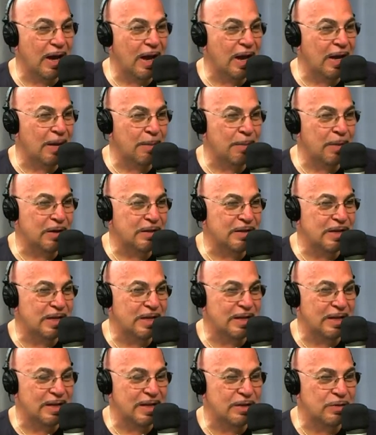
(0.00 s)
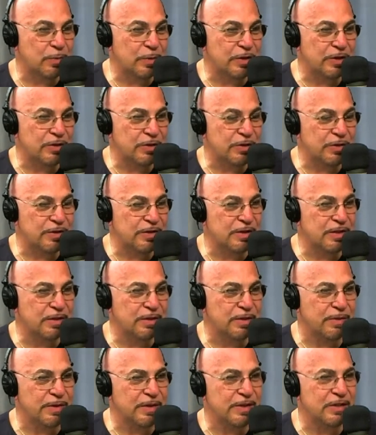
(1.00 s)
and i'm not saying that that's what it turns
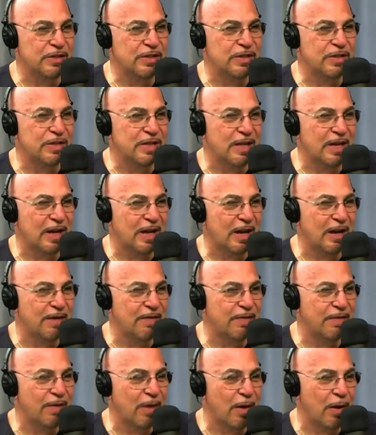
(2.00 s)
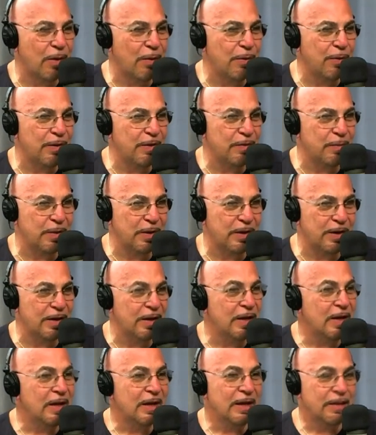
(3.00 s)
into it's just that i've always been